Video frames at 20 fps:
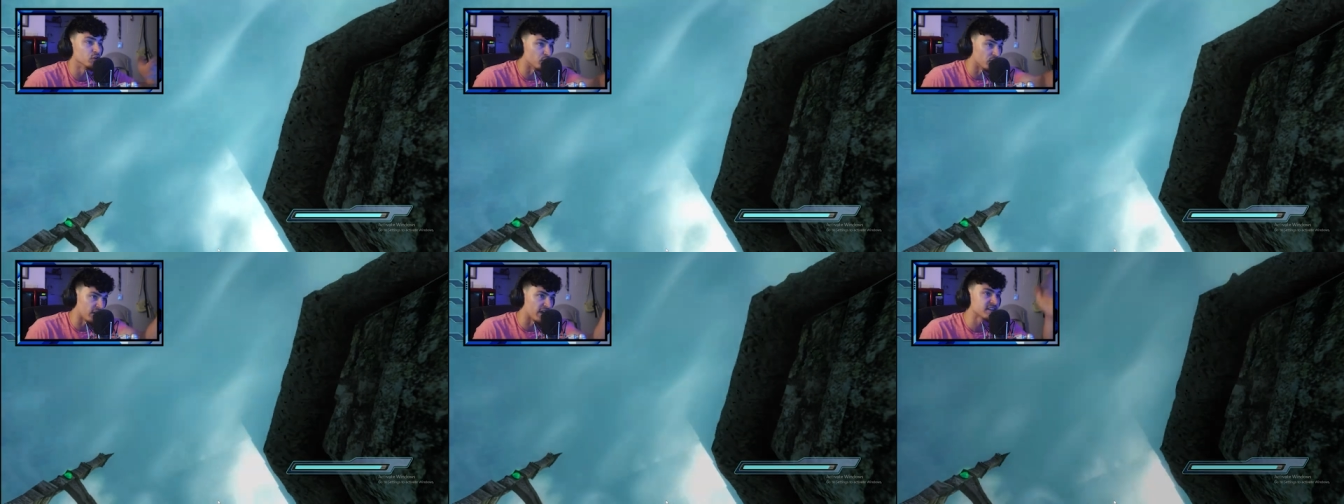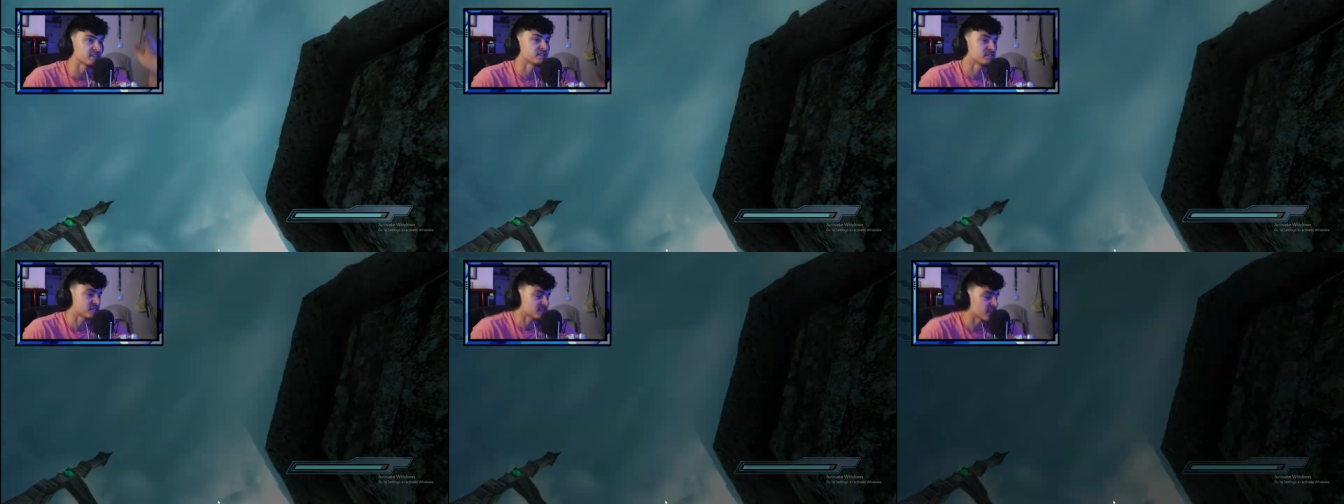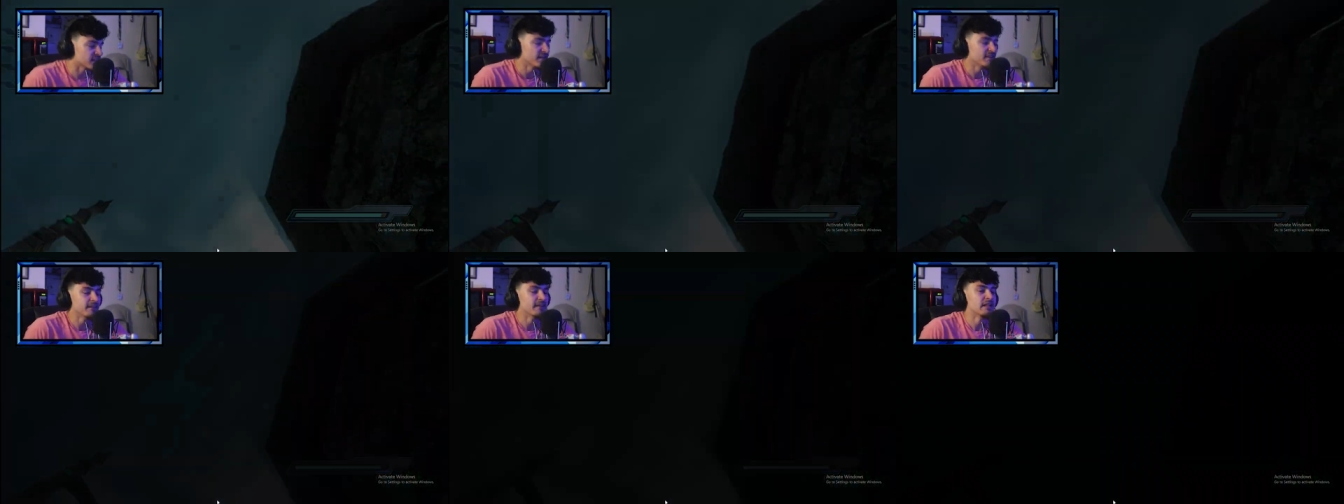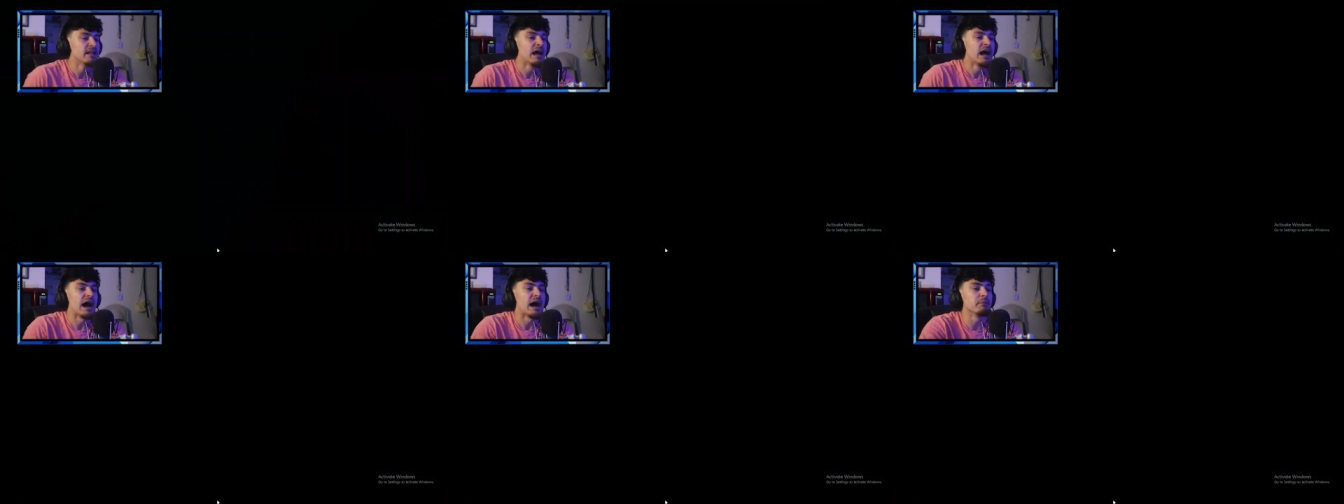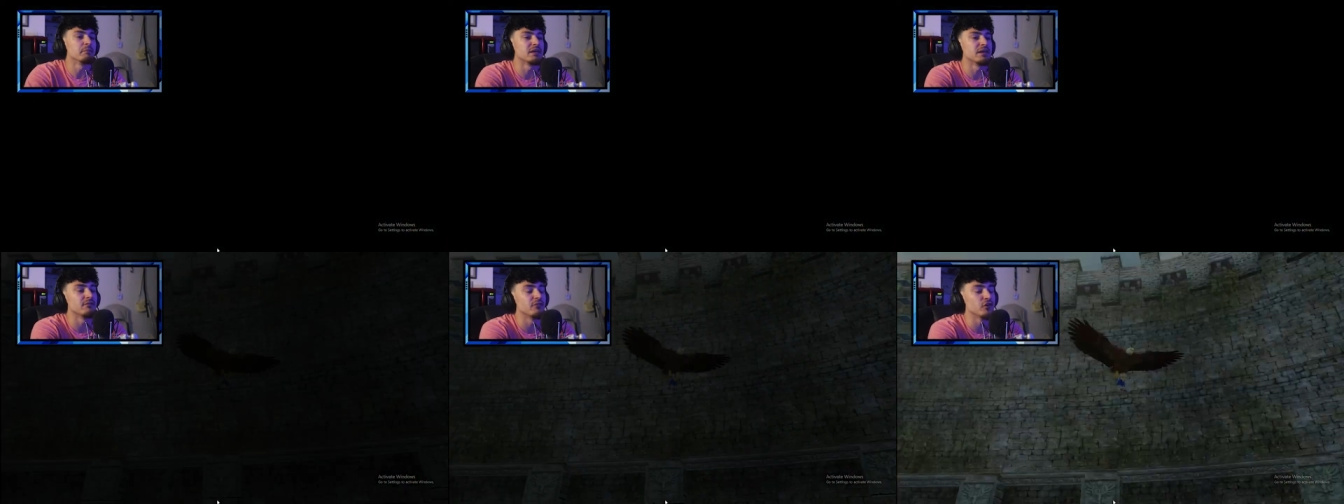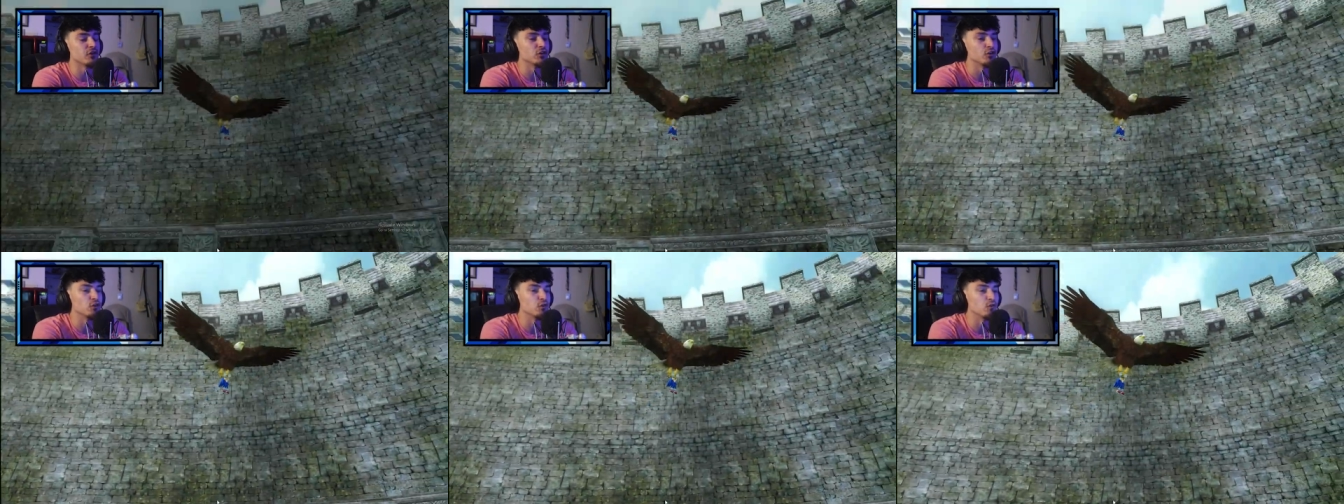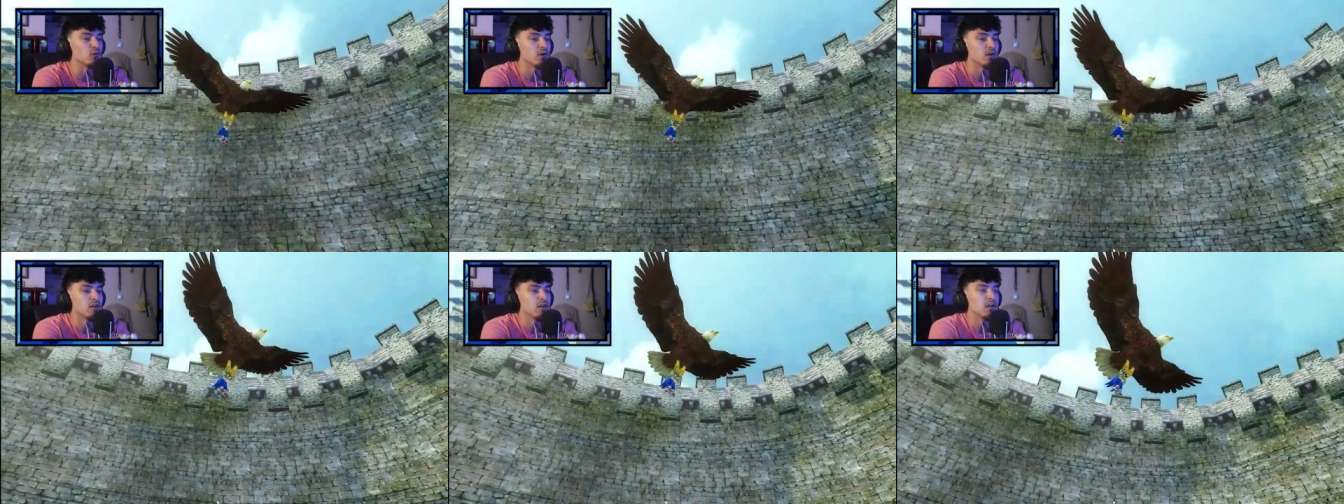you this. I'm giving
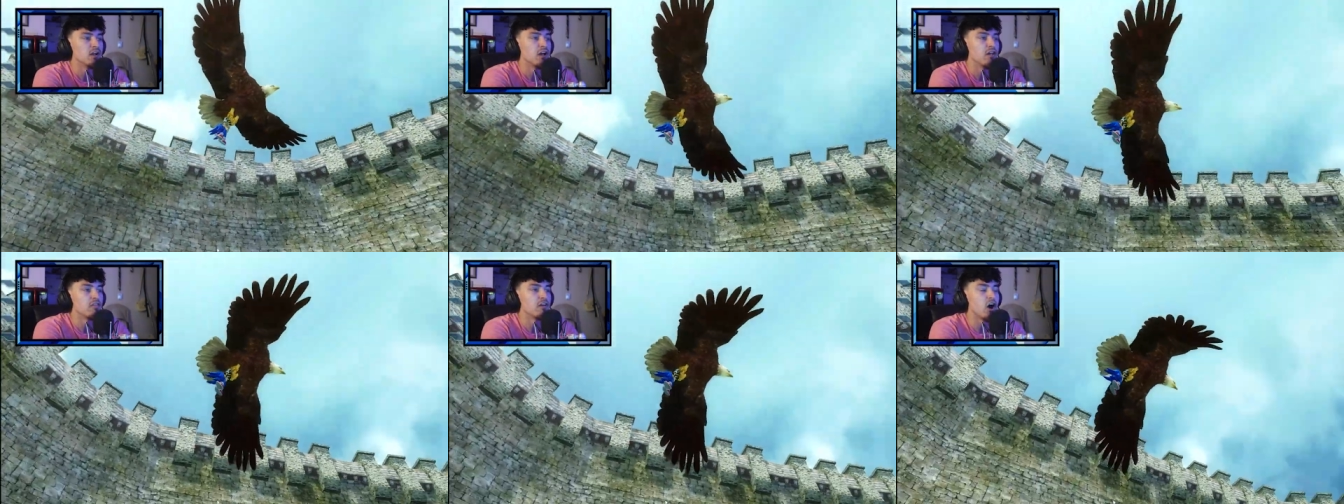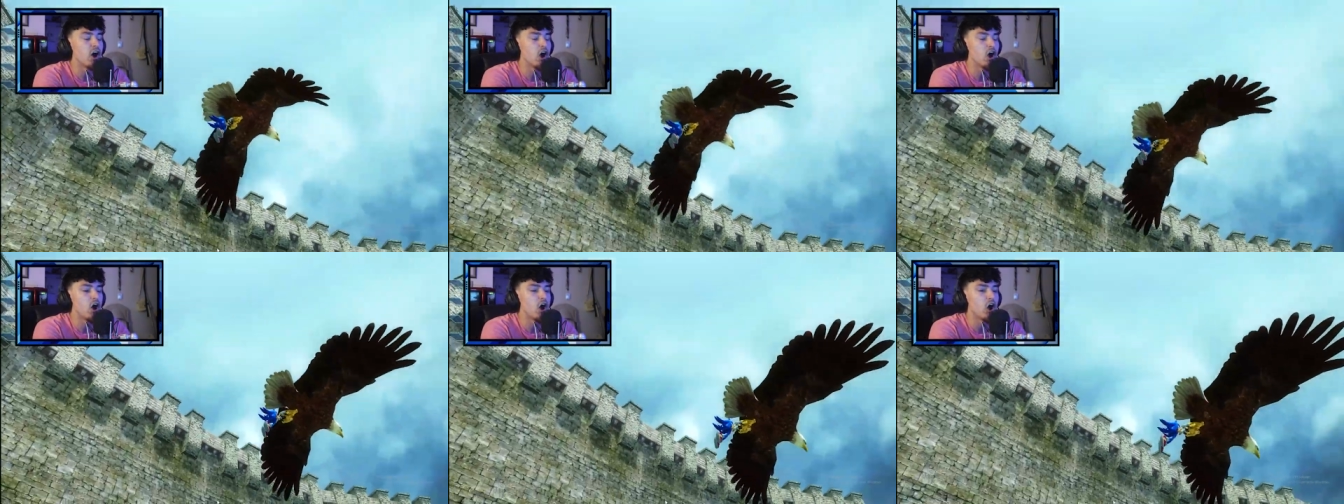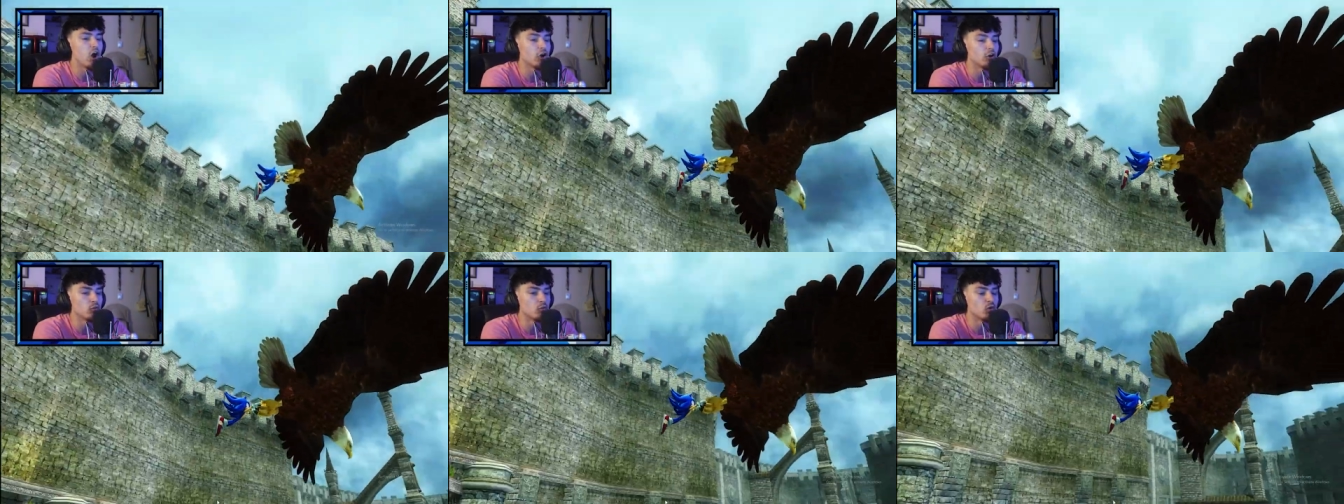you the hard